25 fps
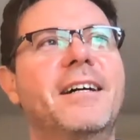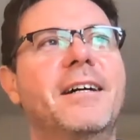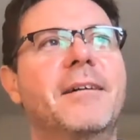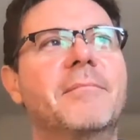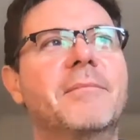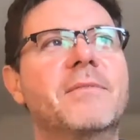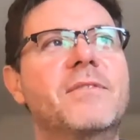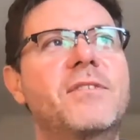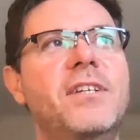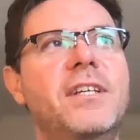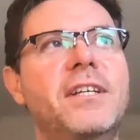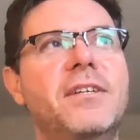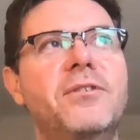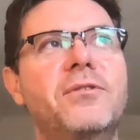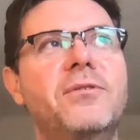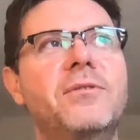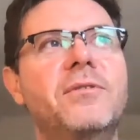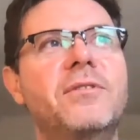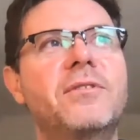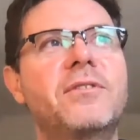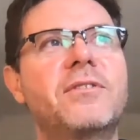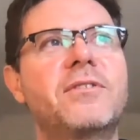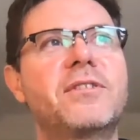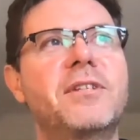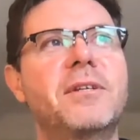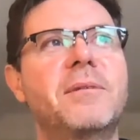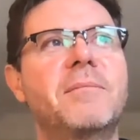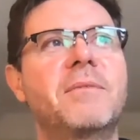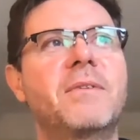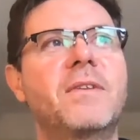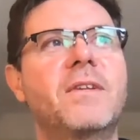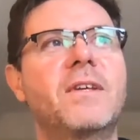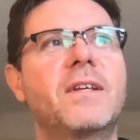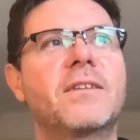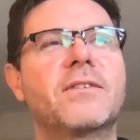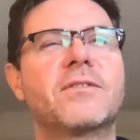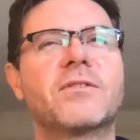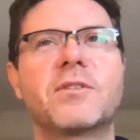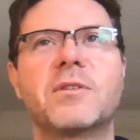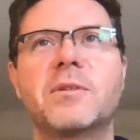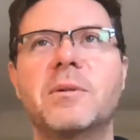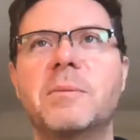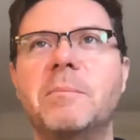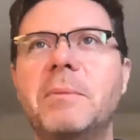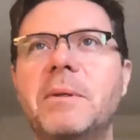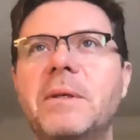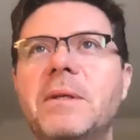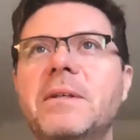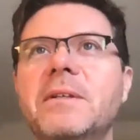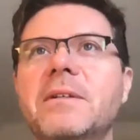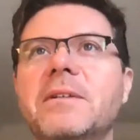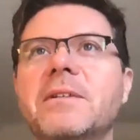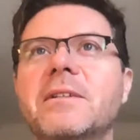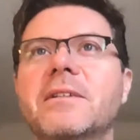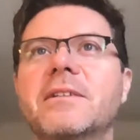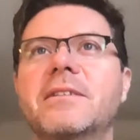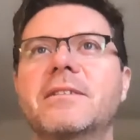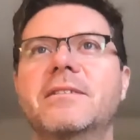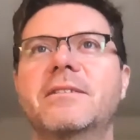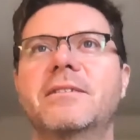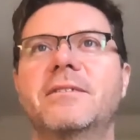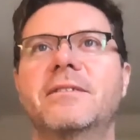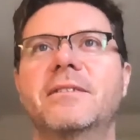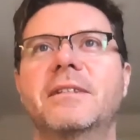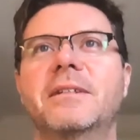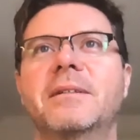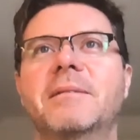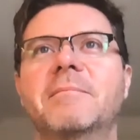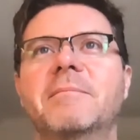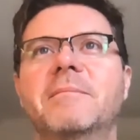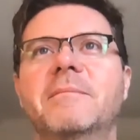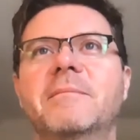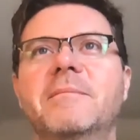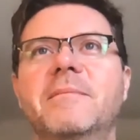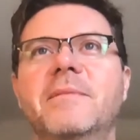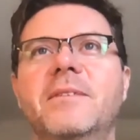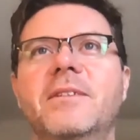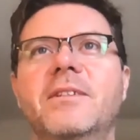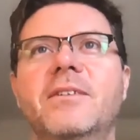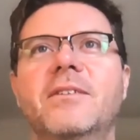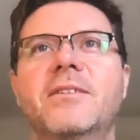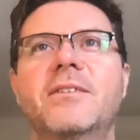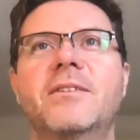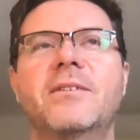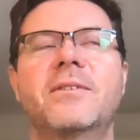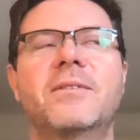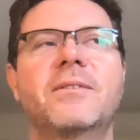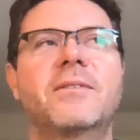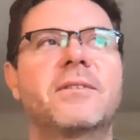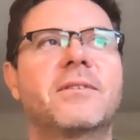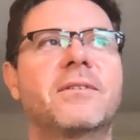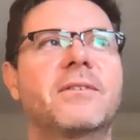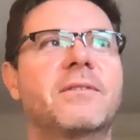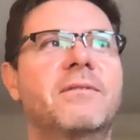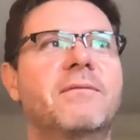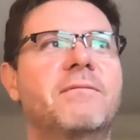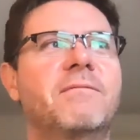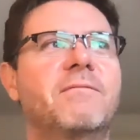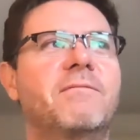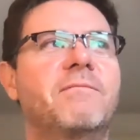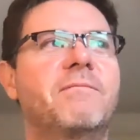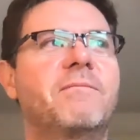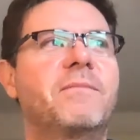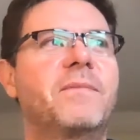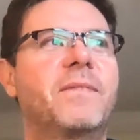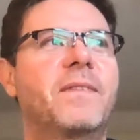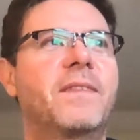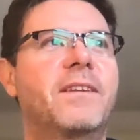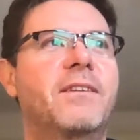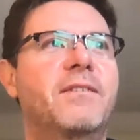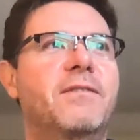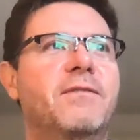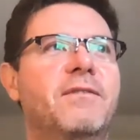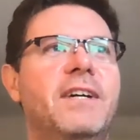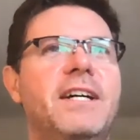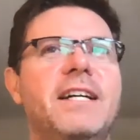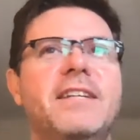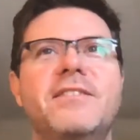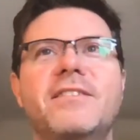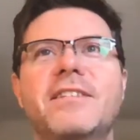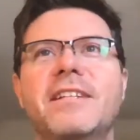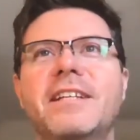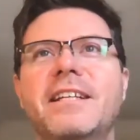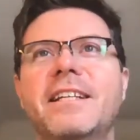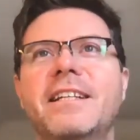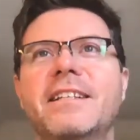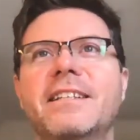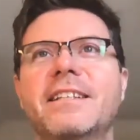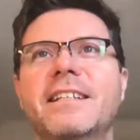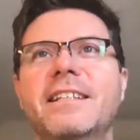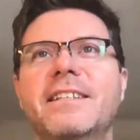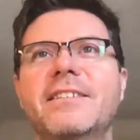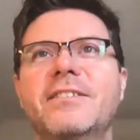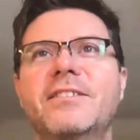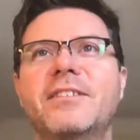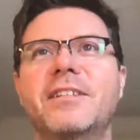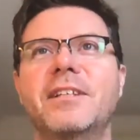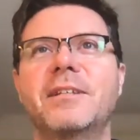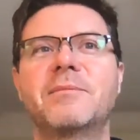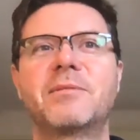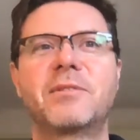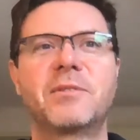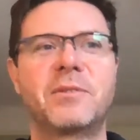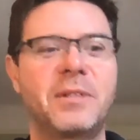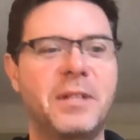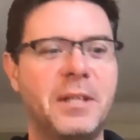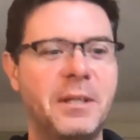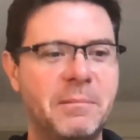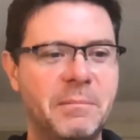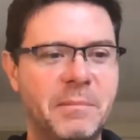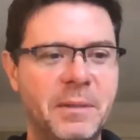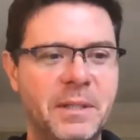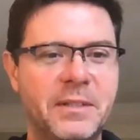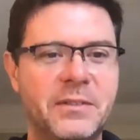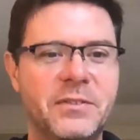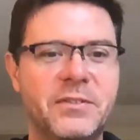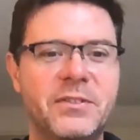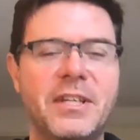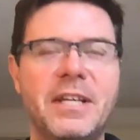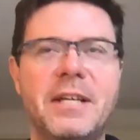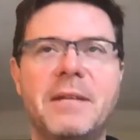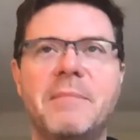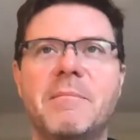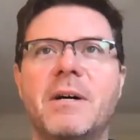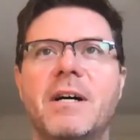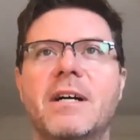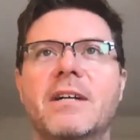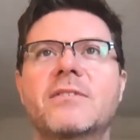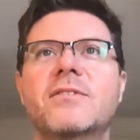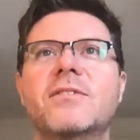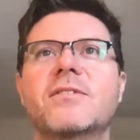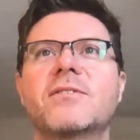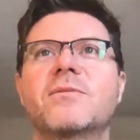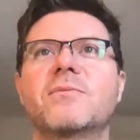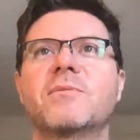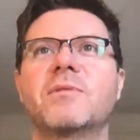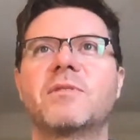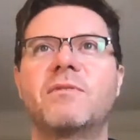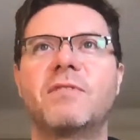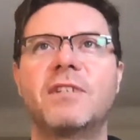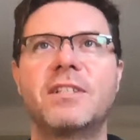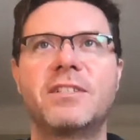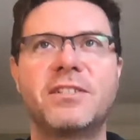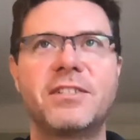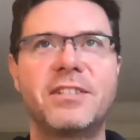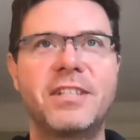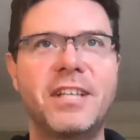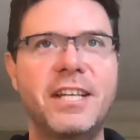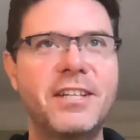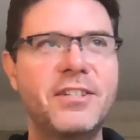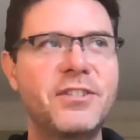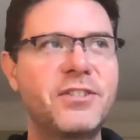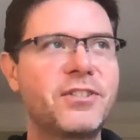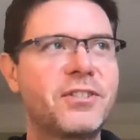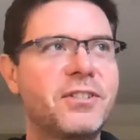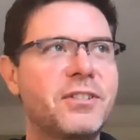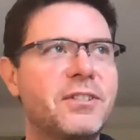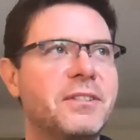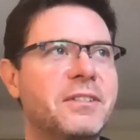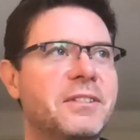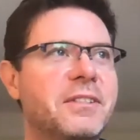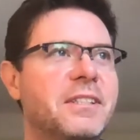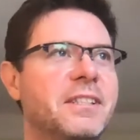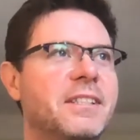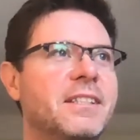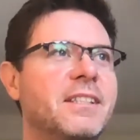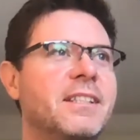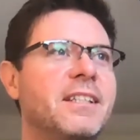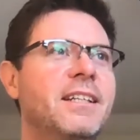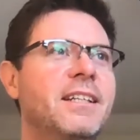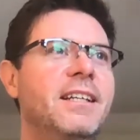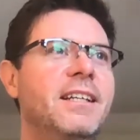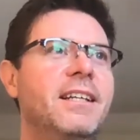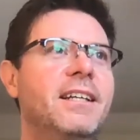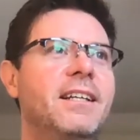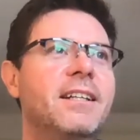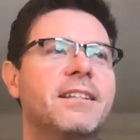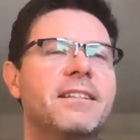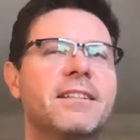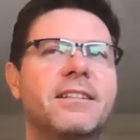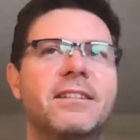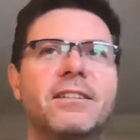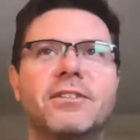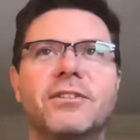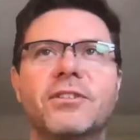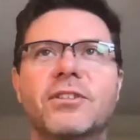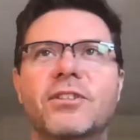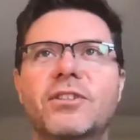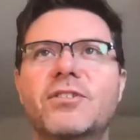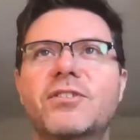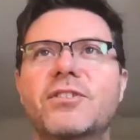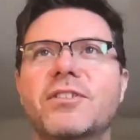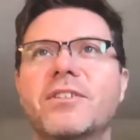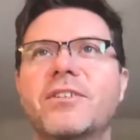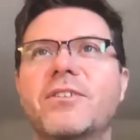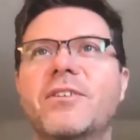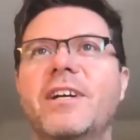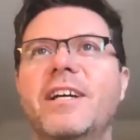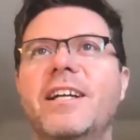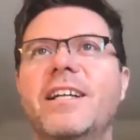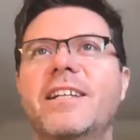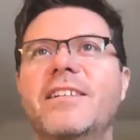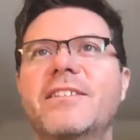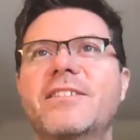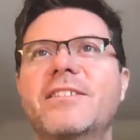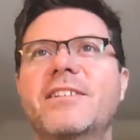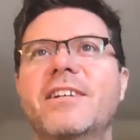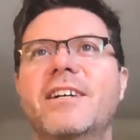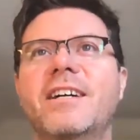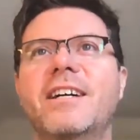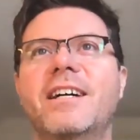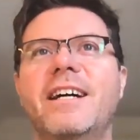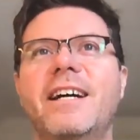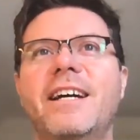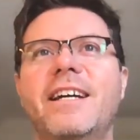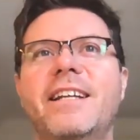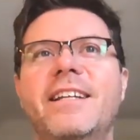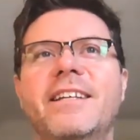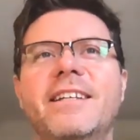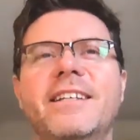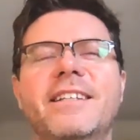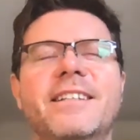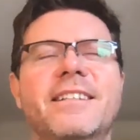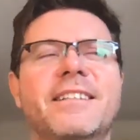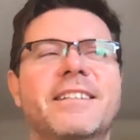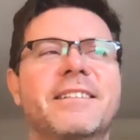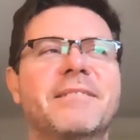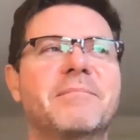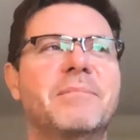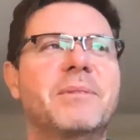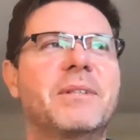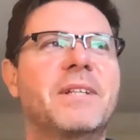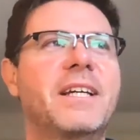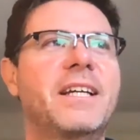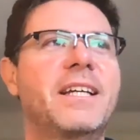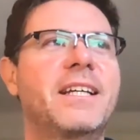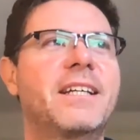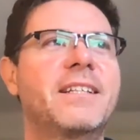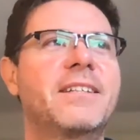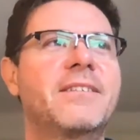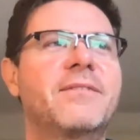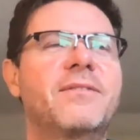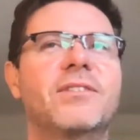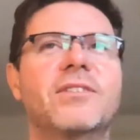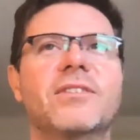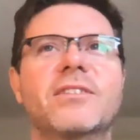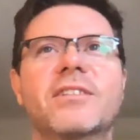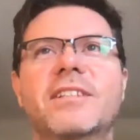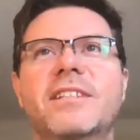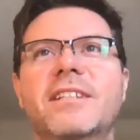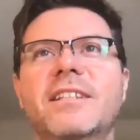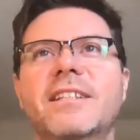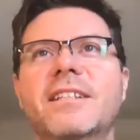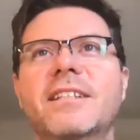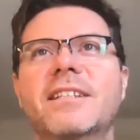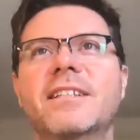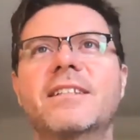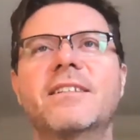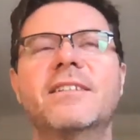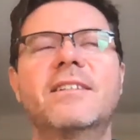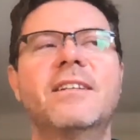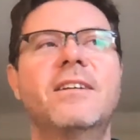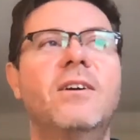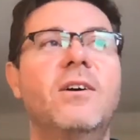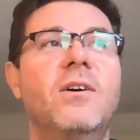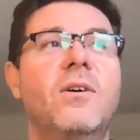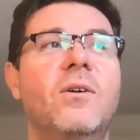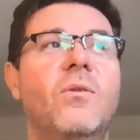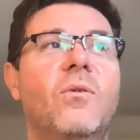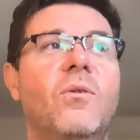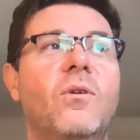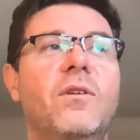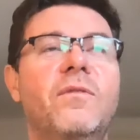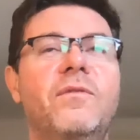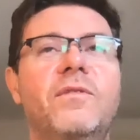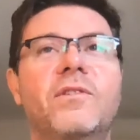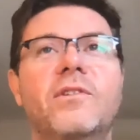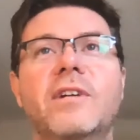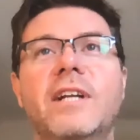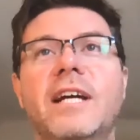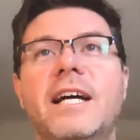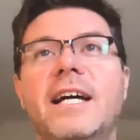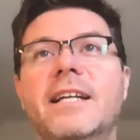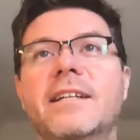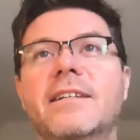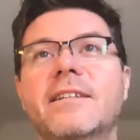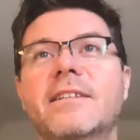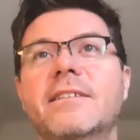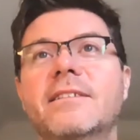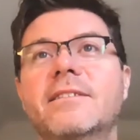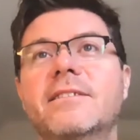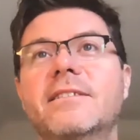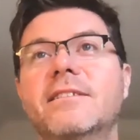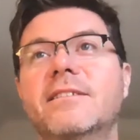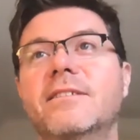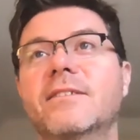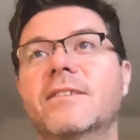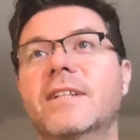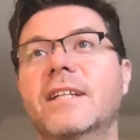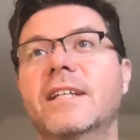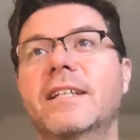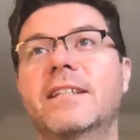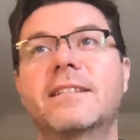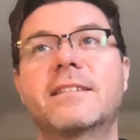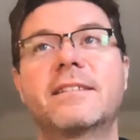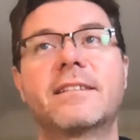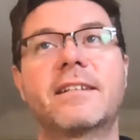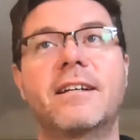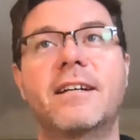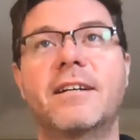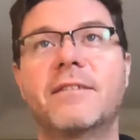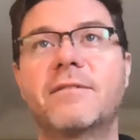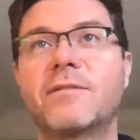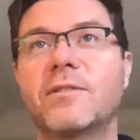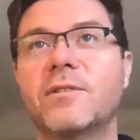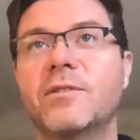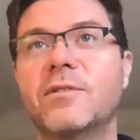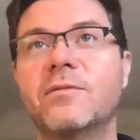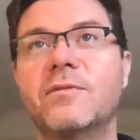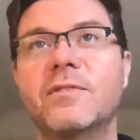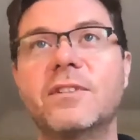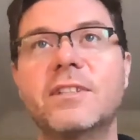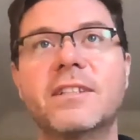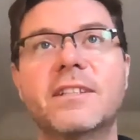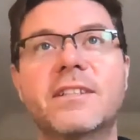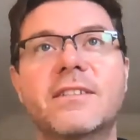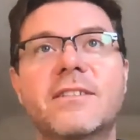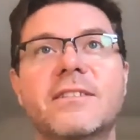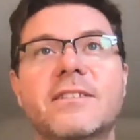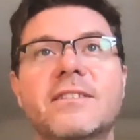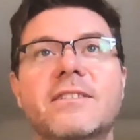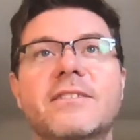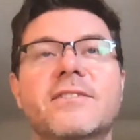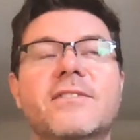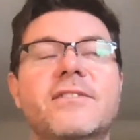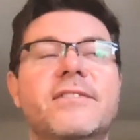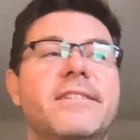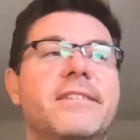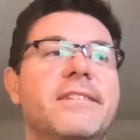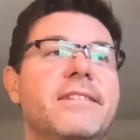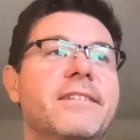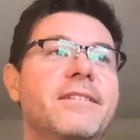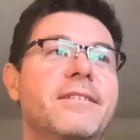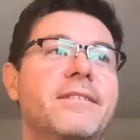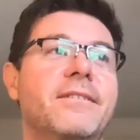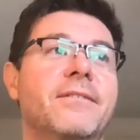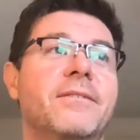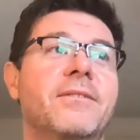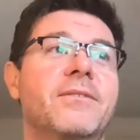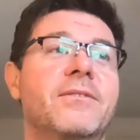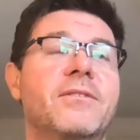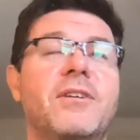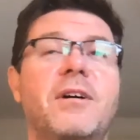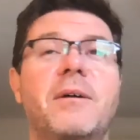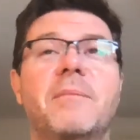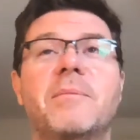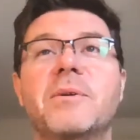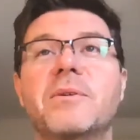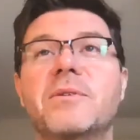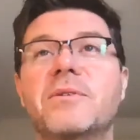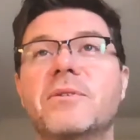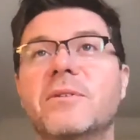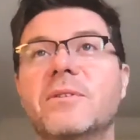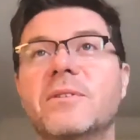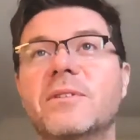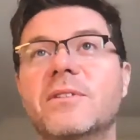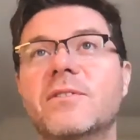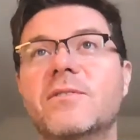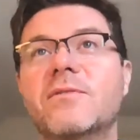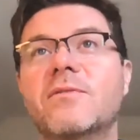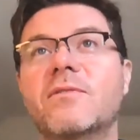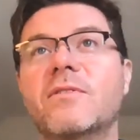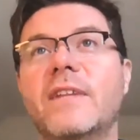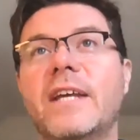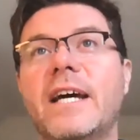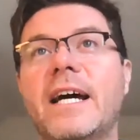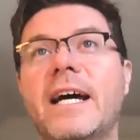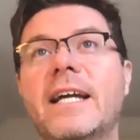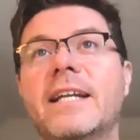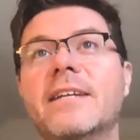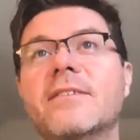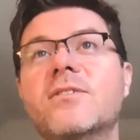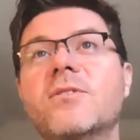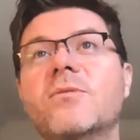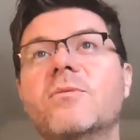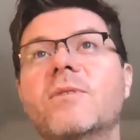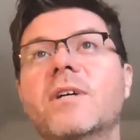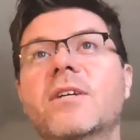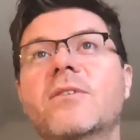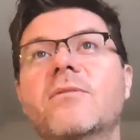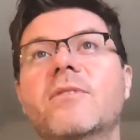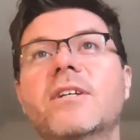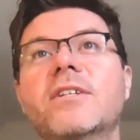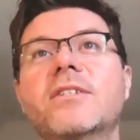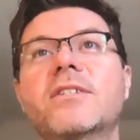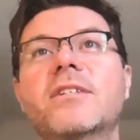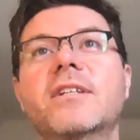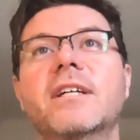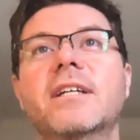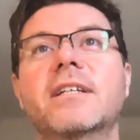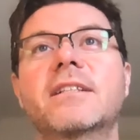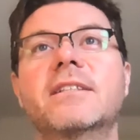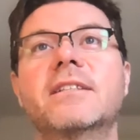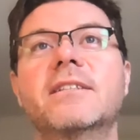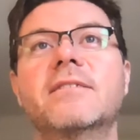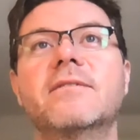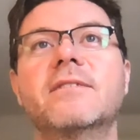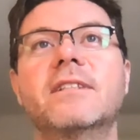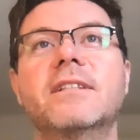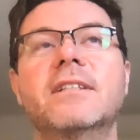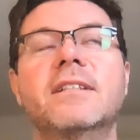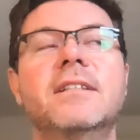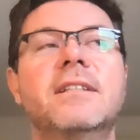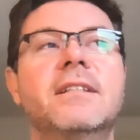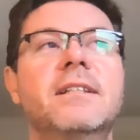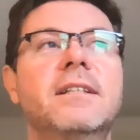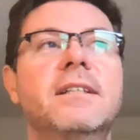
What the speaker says: Sand dunes, the same thing. There's an appeal to them. They're fascinating landscapes. They're like big sandboxes with vegetation and little nooks and crannies to hide in and play in if you're a kid, or if you're an adult and you like off-road vehicles, and there's opportunities for that as a recreation activity.